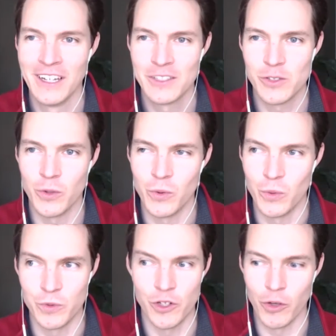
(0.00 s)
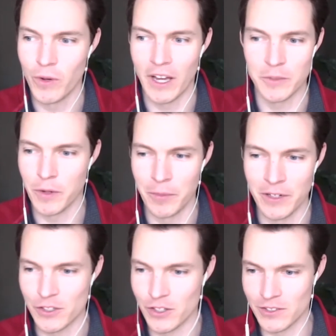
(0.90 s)
So you guys pretty
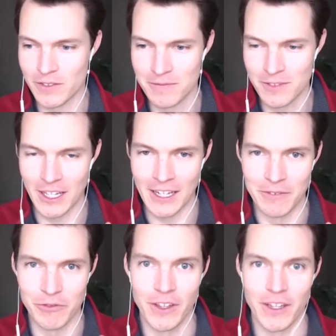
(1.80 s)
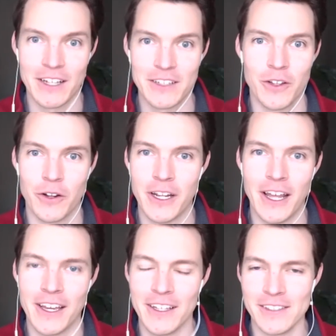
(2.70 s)
much just said for the next 30
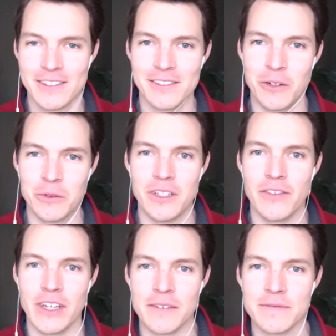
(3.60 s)
days, no TV.